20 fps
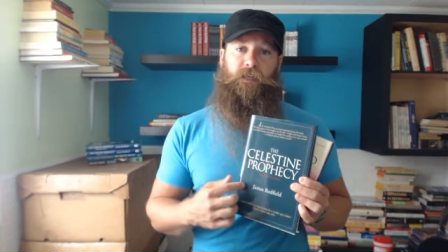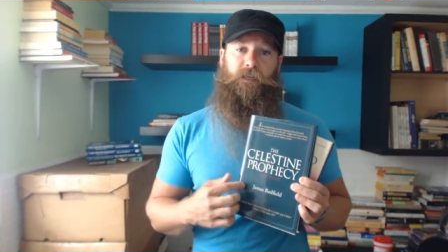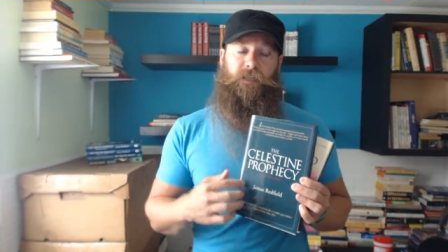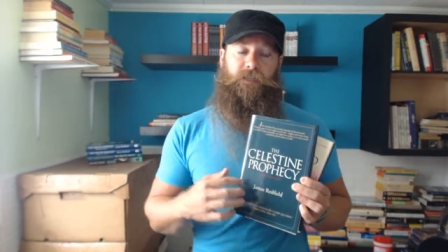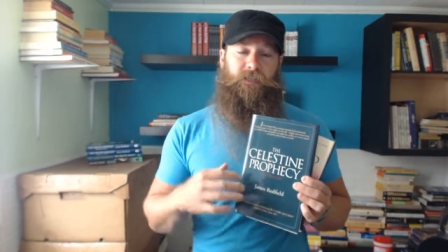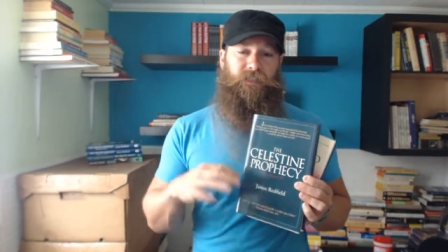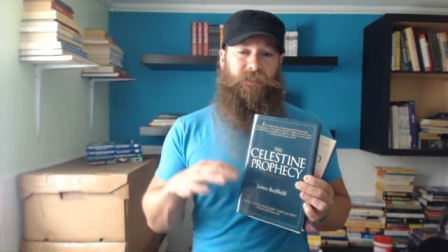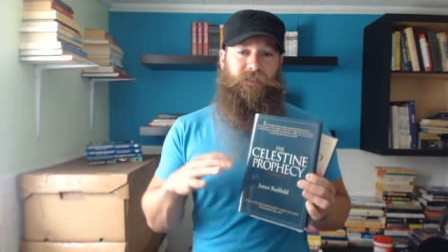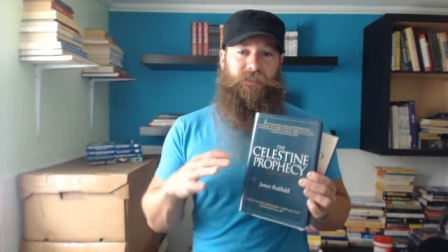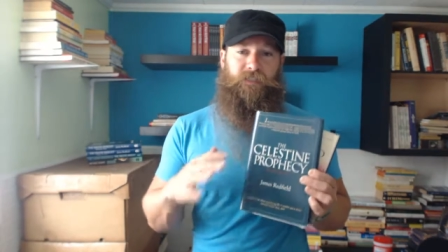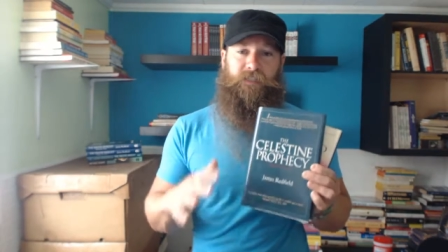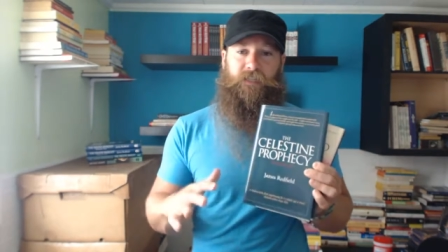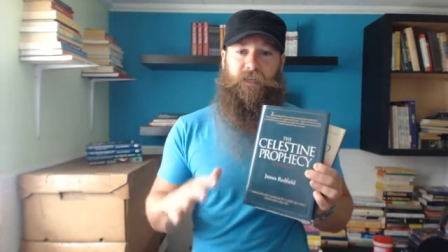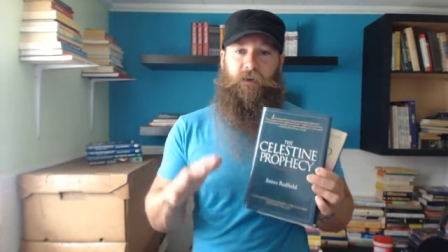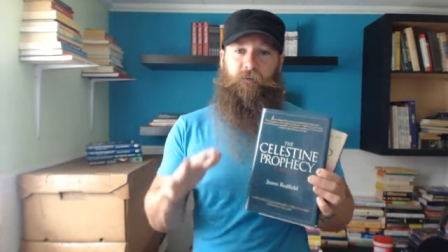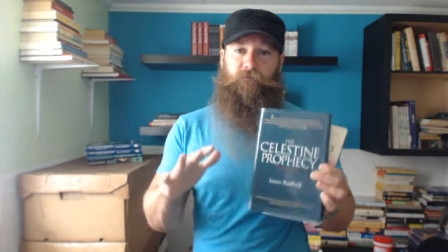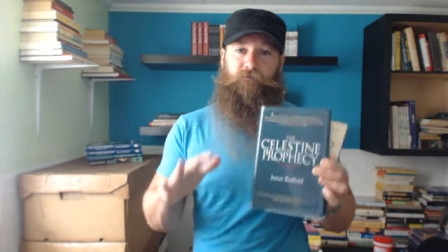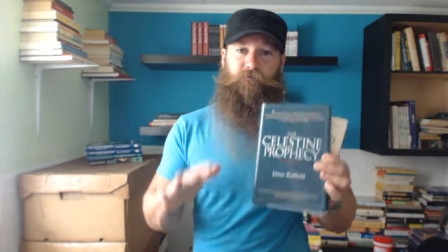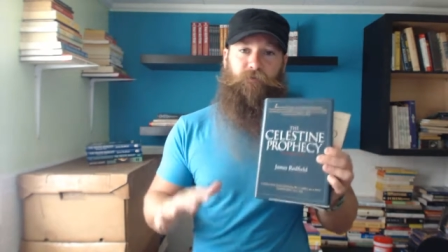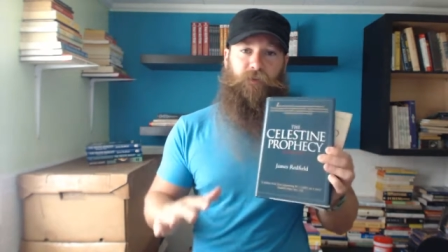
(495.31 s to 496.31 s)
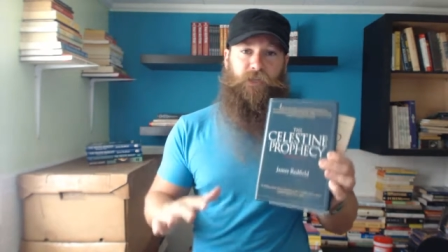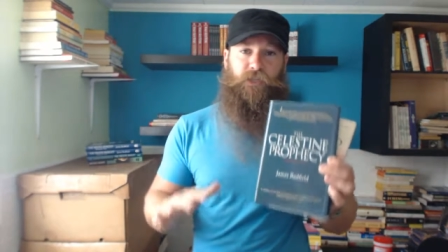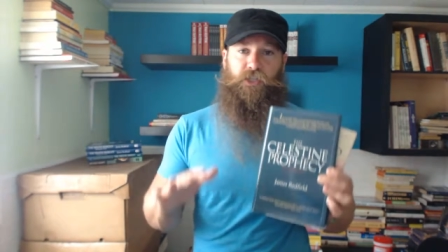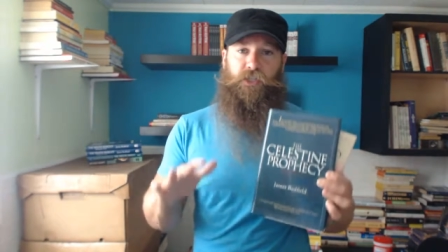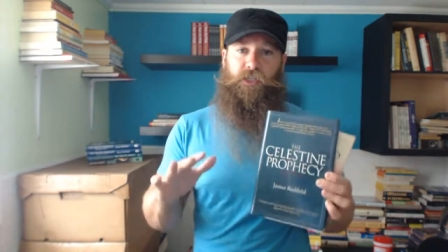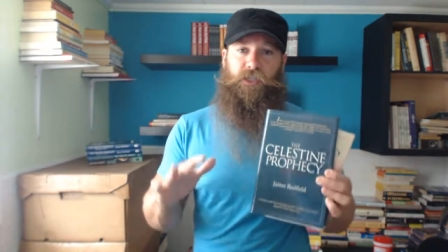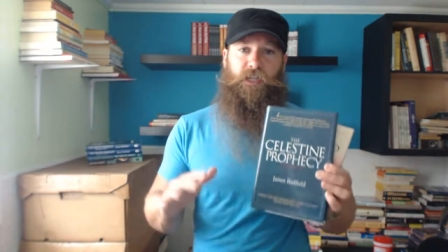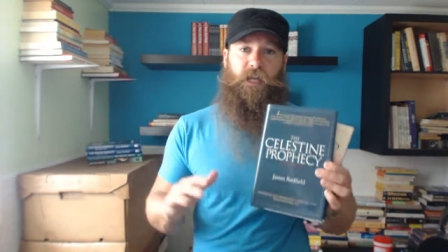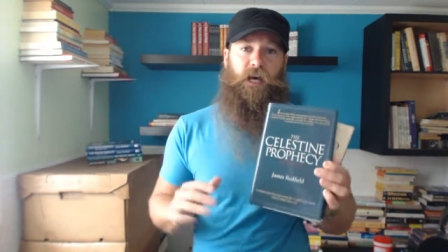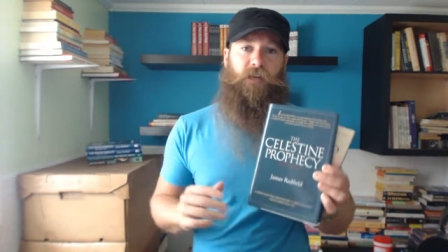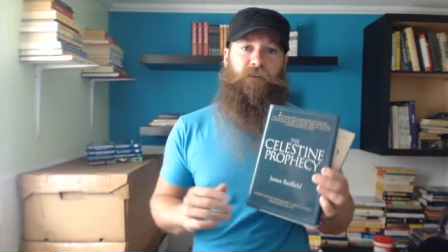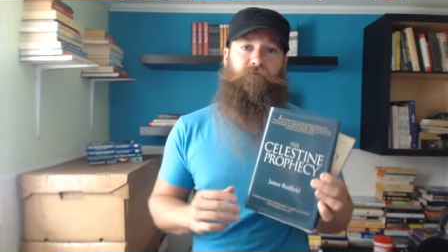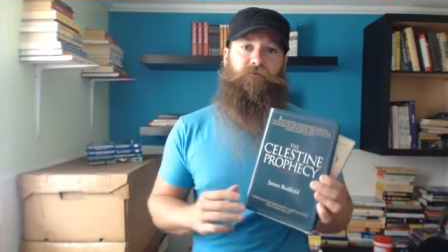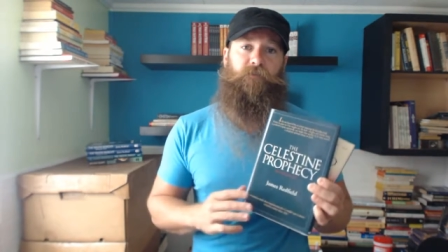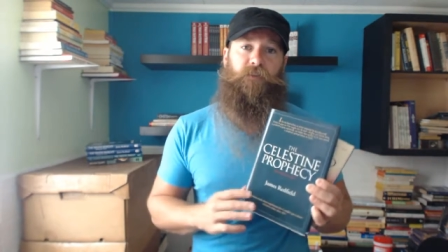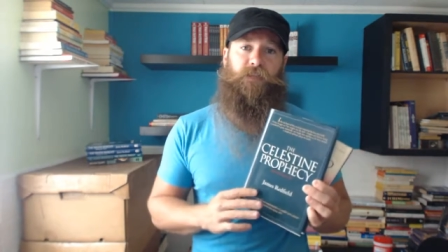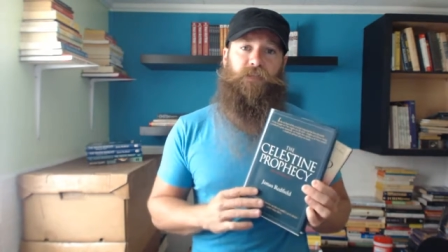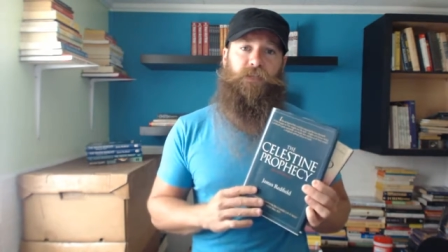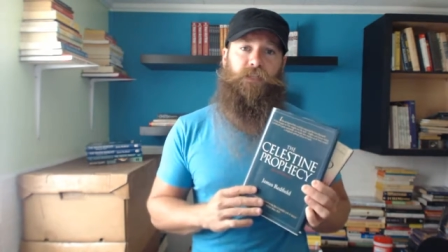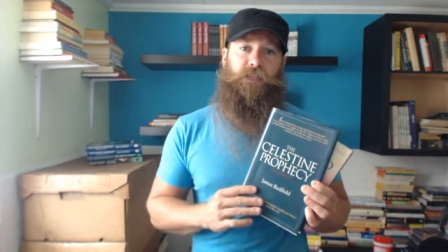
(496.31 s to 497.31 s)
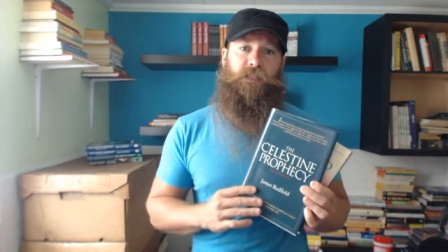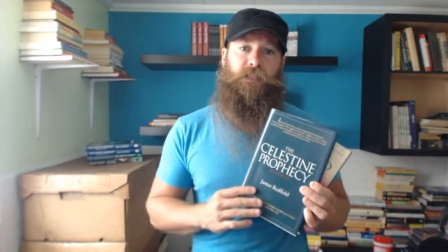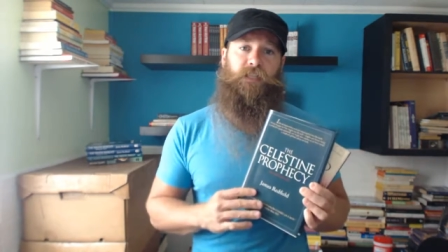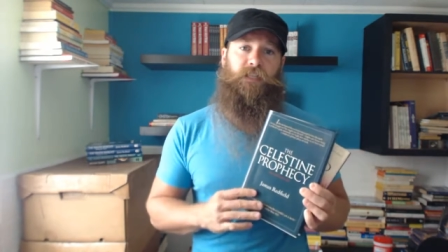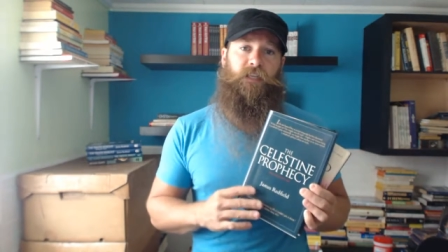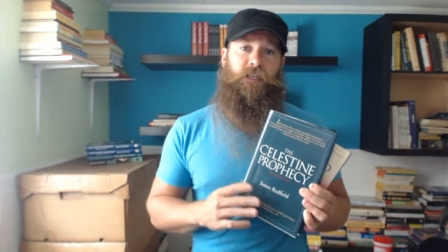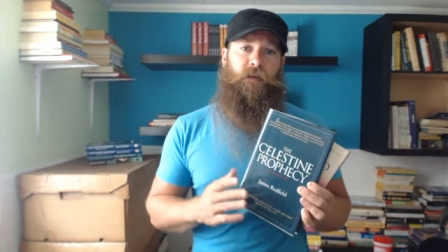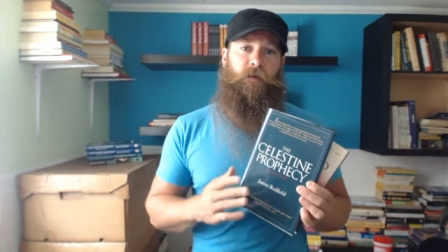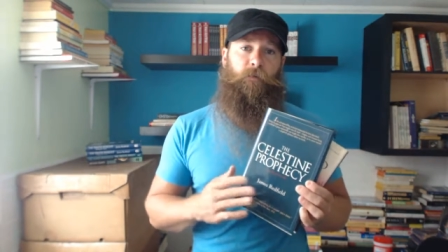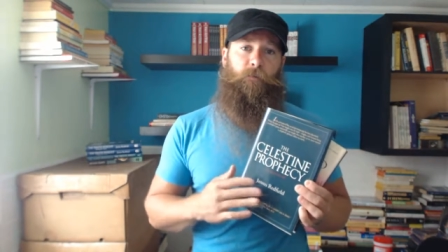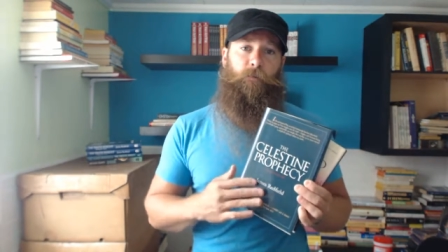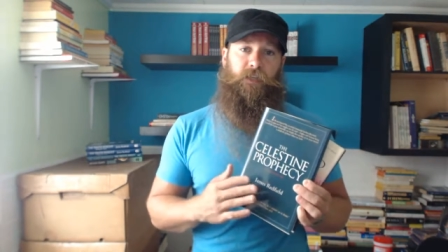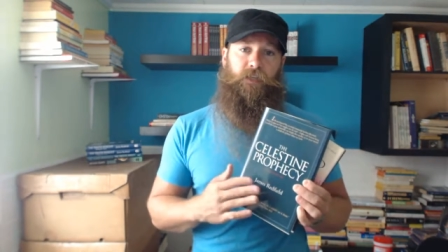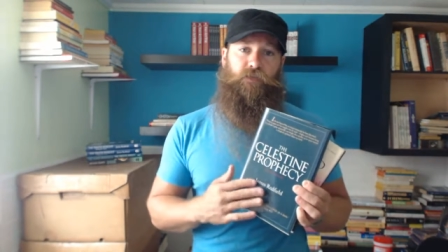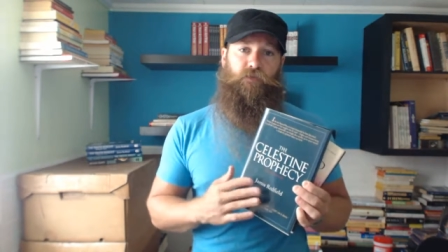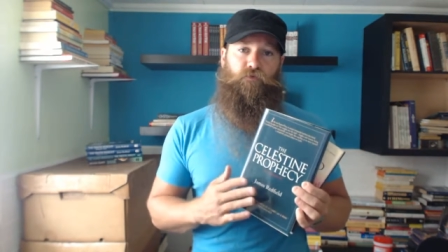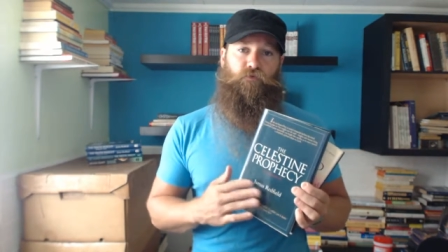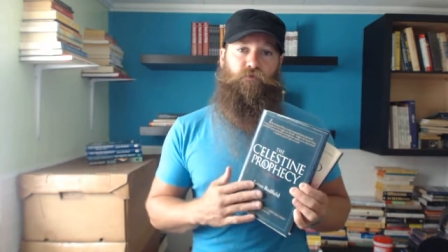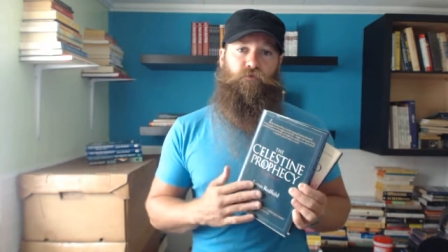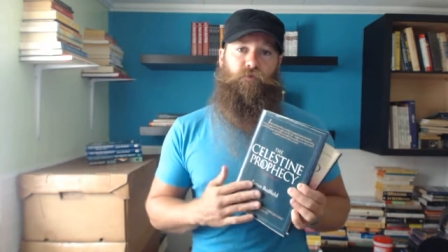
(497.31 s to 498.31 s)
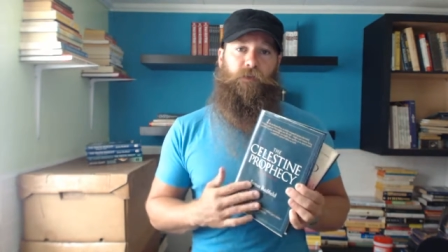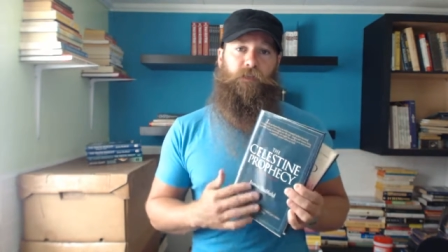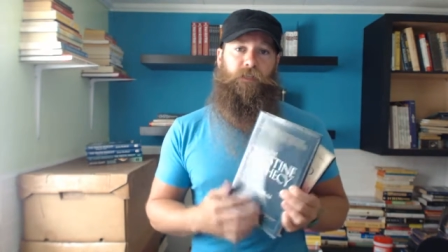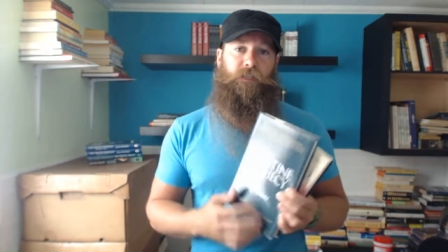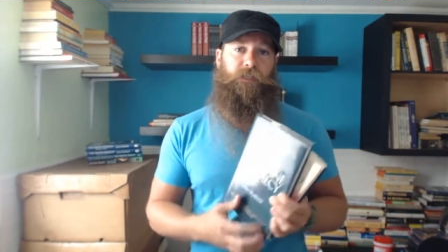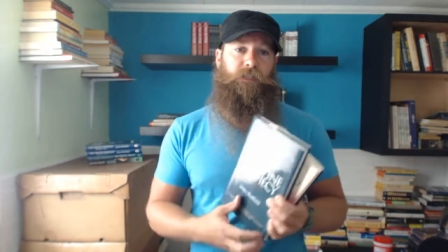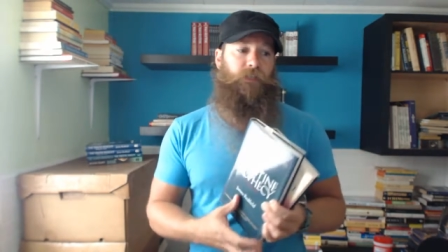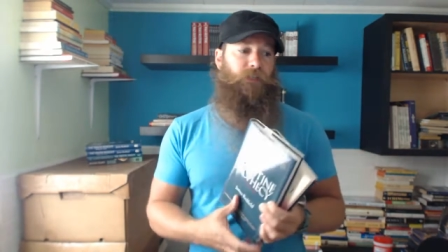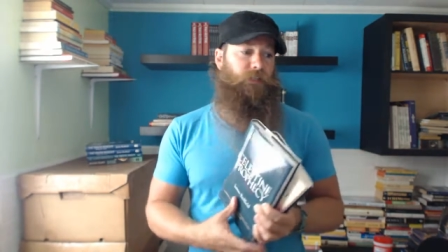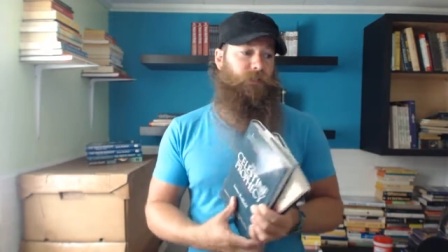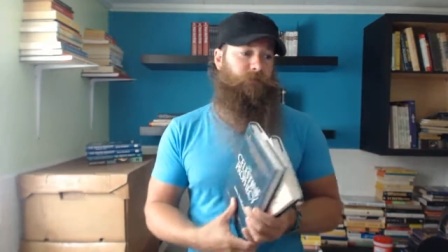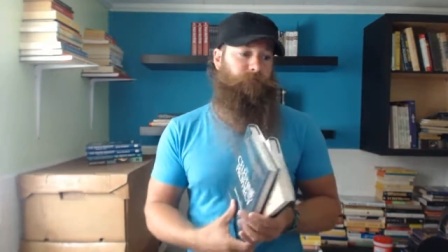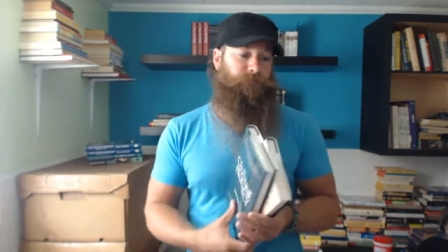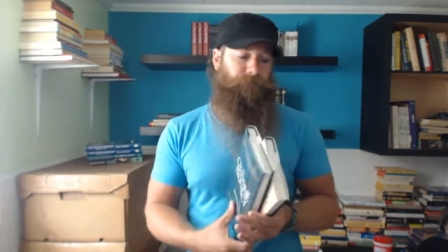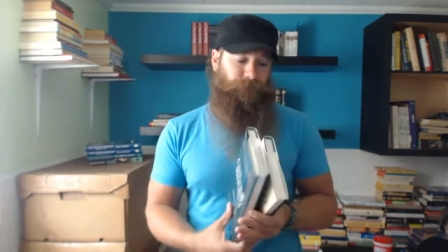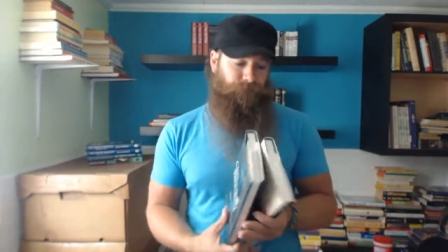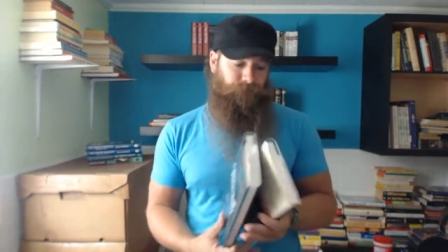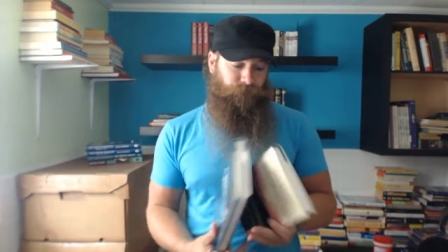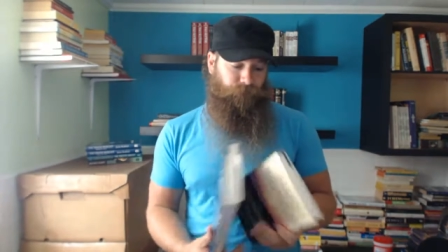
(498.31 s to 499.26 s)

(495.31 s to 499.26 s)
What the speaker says: It's a fiction, nonfiction, but it's really good.